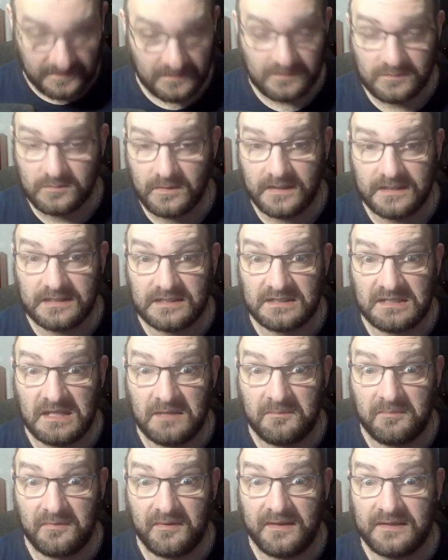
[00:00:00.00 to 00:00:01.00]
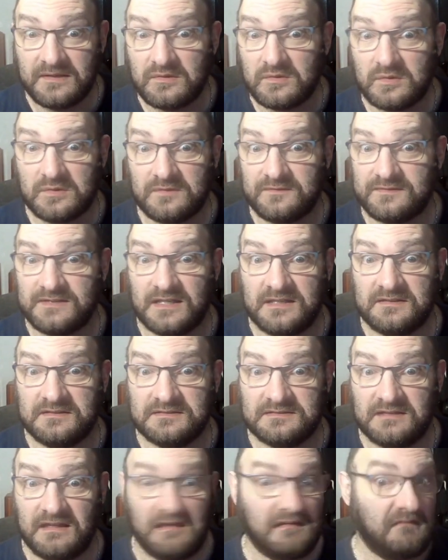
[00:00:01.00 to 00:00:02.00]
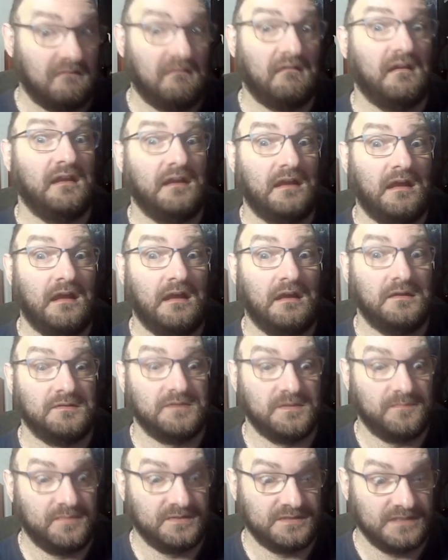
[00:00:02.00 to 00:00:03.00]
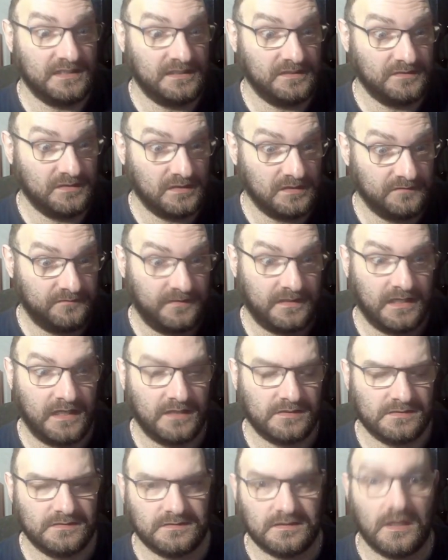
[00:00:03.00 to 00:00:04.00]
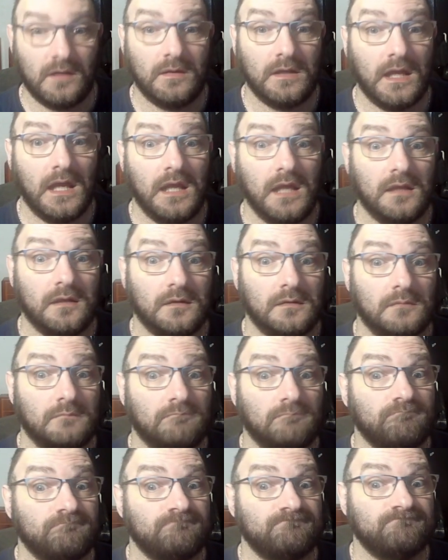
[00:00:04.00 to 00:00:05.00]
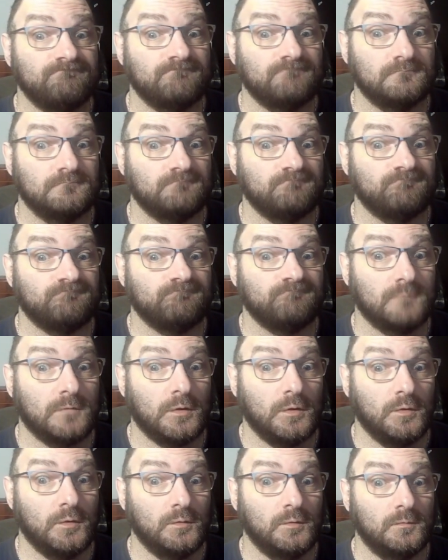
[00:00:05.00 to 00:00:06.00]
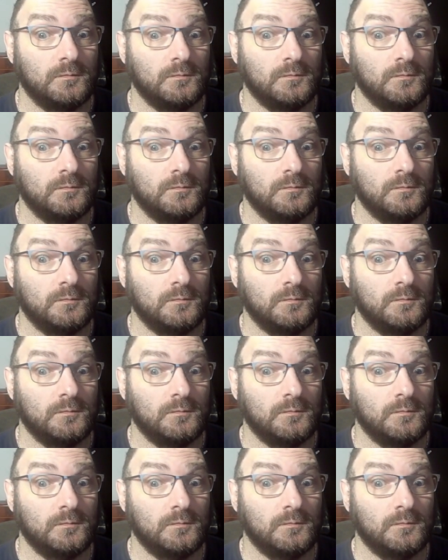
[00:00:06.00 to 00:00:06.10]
will wake it up and all of a sudden it's like 100 bajillion notifications okay cool